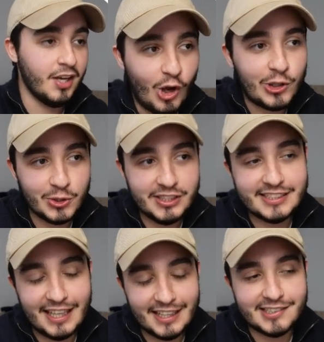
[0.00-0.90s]
Also, these
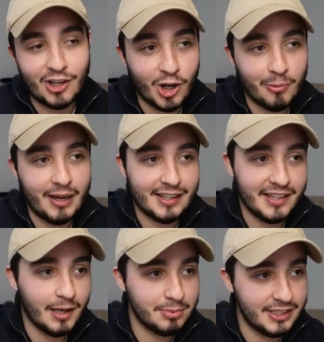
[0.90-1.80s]
status are
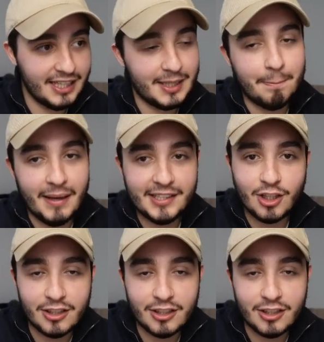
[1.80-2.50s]
automatically updated based